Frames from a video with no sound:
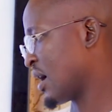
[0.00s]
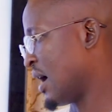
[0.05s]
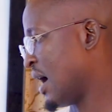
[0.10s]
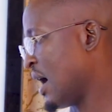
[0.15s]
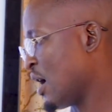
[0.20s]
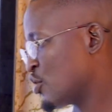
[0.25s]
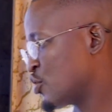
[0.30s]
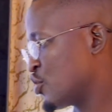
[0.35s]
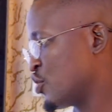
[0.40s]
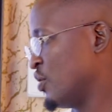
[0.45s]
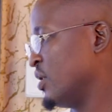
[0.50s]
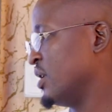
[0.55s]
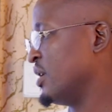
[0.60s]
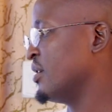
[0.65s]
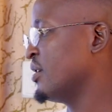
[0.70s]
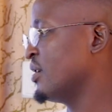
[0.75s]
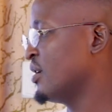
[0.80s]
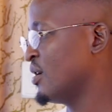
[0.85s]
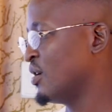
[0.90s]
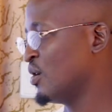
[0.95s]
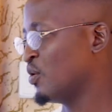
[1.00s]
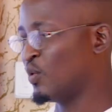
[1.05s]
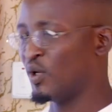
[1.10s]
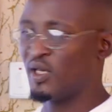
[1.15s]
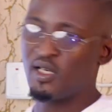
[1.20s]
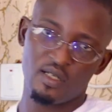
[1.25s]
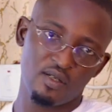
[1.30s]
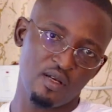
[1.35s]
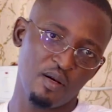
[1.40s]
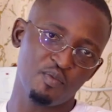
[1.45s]
actually,
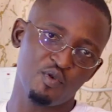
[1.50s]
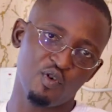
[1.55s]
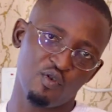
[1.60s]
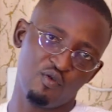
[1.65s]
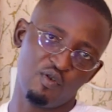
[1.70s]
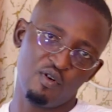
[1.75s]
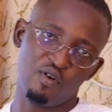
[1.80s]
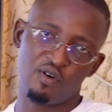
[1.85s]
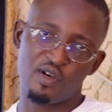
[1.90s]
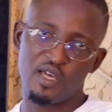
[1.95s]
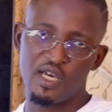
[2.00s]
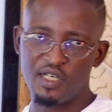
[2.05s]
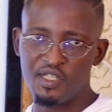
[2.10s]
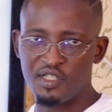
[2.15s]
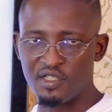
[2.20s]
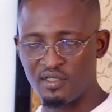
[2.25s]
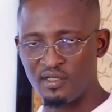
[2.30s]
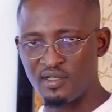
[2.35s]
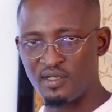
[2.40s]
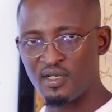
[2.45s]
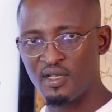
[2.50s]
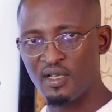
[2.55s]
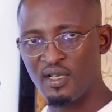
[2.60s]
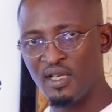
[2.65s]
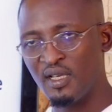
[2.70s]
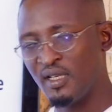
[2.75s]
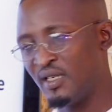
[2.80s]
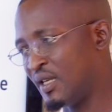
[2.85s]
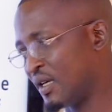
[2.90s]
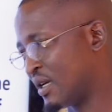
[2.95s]
when it comes to collocations,
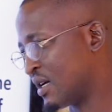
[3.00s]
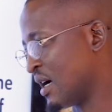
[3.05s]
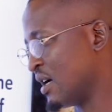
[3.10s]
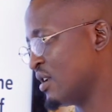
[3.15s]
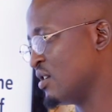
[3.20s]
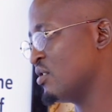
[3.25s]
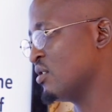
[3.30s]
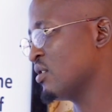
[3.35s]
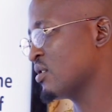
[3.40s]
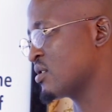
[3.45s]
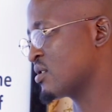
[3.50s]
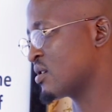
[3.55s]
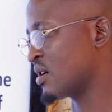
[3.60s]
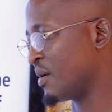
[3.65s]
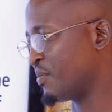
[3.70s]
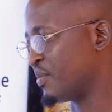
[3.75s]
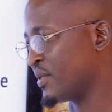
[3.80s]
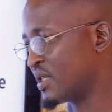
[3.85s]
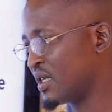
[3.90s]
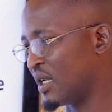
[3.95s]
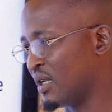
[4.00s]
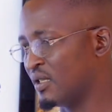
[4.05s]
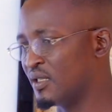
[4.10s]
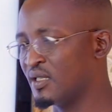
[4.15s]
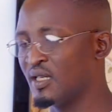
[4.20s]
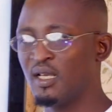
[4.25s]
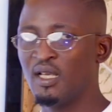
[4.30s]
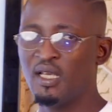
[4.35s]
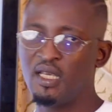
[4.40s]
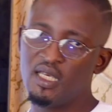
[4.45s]
they cannot
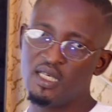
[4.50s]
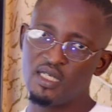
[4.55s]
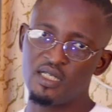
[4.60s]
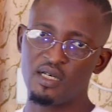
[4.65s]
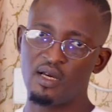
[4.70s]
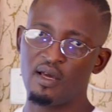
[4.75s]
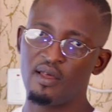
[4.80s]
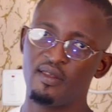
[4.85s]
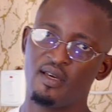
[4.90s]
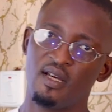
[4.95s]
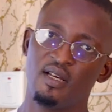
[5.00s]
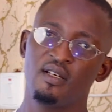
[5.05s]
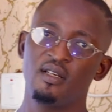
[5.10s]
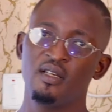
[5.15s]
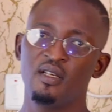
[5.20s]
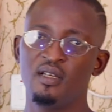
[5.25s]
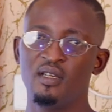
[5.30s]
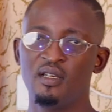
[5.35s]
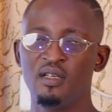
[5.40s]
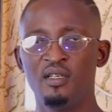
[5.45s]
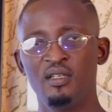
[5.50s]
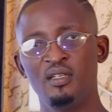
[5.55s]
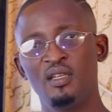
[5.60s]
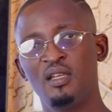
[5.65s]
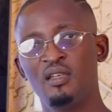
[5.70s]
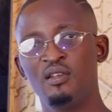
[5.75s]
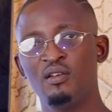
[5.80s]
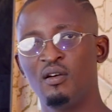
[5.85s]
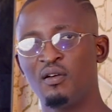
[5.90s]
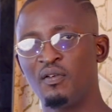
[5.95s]
represent each other in
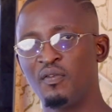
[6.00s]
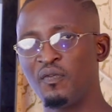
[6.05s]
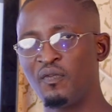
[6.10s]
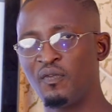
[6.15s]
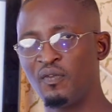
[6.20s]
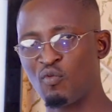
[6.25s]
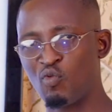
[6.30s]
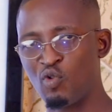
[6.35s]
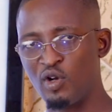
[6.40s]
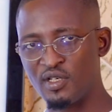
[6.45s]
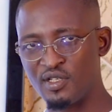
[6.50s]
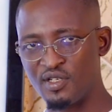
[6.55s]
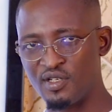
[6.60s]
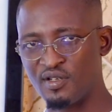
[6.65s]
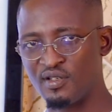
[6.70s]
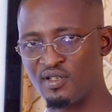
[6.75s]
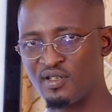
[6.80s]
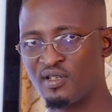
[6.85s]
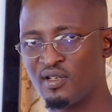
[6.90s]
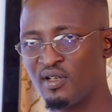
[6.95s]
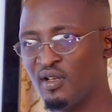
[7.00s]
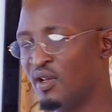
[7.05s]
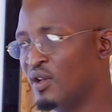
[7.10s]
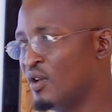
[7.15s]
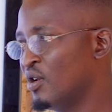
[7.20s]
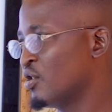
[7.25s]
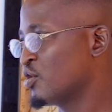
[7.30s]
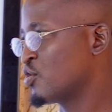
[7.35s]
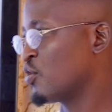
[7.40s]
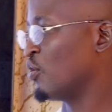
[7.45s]
any of questions.
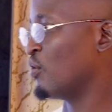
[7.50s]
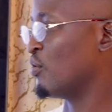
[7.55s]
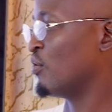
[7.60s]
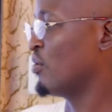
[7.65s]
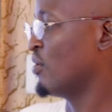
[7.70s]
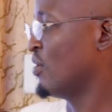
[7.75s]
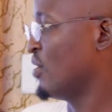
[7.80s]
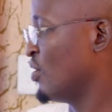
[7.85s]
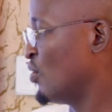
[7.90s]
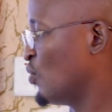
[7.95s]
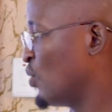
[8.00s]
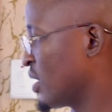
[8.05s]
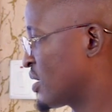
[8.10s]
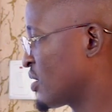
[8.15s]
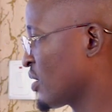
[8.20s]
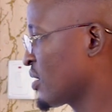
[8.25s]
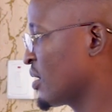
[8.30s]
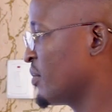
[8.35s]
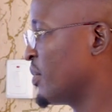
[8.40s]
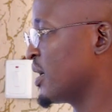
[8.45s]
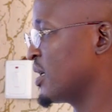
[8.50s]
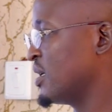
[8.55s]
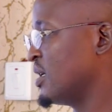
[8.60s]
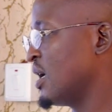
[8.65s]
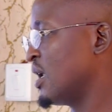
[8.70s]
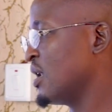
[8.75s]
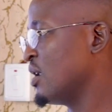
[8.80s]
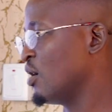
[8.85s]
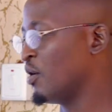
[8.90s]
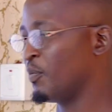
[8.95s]
So, we are talking about
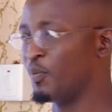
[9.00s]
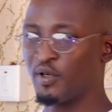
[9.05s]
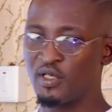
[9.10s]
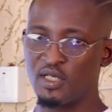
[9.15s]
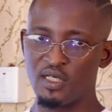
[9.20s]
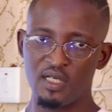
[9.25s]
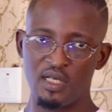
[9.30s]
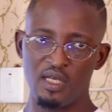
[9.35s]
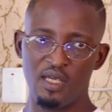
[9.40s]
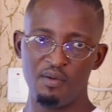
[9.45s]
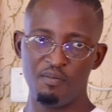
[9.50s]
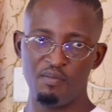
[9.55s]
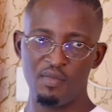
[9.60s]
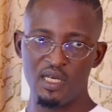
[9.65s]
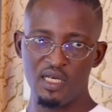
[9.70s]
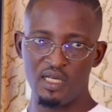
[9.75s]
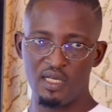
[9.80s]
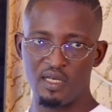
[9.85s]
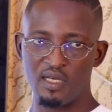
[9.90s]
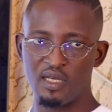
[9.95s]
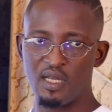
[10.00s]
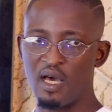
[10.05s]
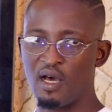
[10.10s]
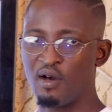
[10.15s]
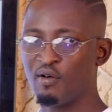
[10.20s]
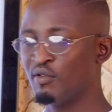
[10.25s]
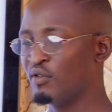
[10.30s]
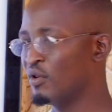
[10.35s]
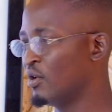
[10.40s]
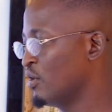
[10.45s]
nearly opposite in meaning
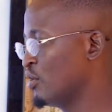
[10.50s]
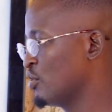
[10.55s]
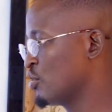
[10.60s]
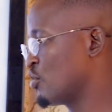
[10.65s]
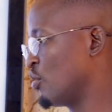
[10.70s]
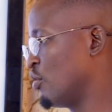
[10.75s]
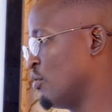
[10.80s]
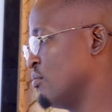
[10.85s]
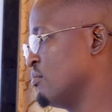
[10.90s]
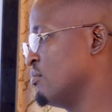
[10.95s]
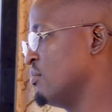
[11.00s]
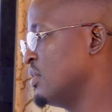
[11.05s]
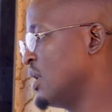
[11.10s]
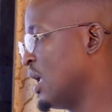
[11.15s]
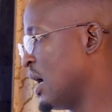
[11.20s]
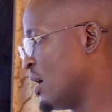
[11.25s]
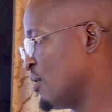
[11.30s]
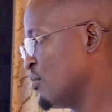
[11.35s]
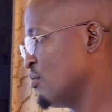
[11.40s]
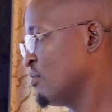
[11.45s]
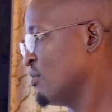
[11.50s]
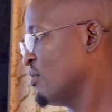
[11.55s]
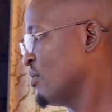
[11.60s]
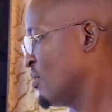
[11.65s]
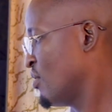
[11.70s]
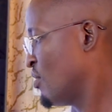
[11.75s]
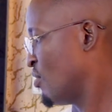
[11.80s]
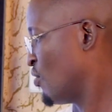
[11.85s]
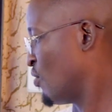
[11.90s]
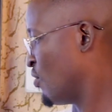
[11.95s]
now. So, now
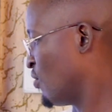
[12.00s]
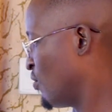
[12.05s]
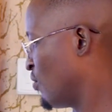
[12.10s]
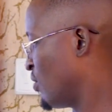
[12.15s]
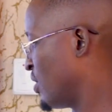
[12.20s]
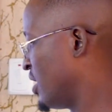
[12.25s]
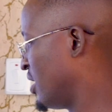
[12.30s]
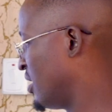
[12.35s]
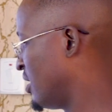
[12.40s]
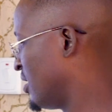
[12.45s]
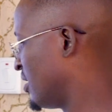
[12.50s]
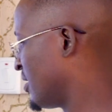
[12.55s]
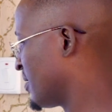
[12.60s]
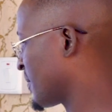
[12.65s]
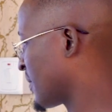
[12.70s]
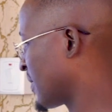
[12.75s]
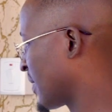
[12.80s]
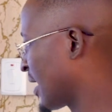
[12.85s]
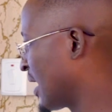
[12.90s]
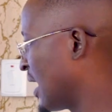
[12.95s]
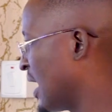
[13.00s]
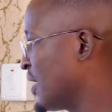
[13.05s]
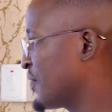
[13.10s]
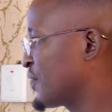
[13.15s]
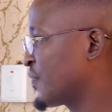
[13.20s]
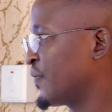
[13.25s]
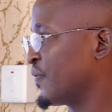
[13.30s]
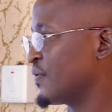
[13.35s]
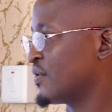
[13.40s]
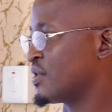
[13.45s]
we
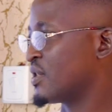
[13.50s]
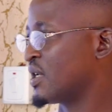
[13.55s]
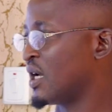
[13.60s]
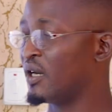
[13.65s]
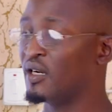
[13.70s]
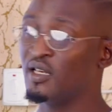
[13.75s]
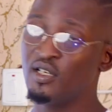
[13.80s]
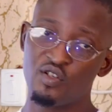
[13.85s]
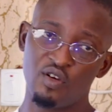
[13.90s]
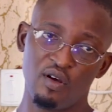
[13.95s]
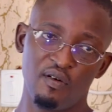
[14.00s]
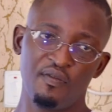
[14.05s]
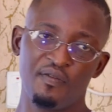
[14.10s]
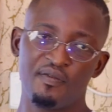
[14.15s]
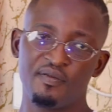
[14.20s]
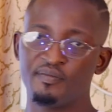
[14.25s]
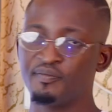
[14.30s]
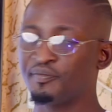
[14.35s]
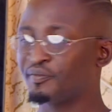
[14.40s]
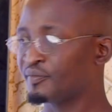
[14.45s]
have series of